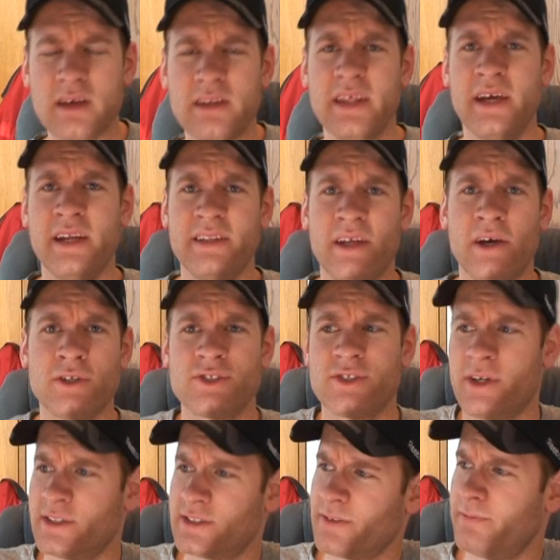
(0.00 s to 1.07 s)
They also
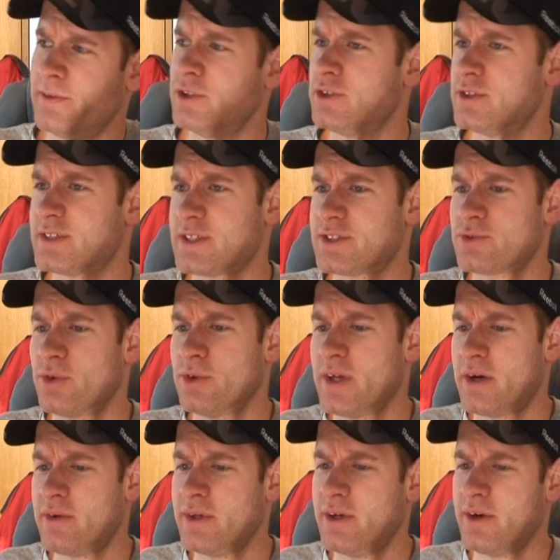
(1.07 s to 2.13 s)
announced the feature, as I scroll
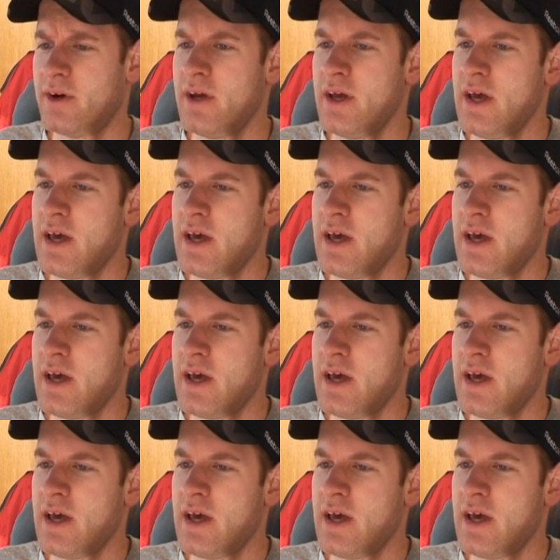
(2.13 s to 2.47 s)
down here,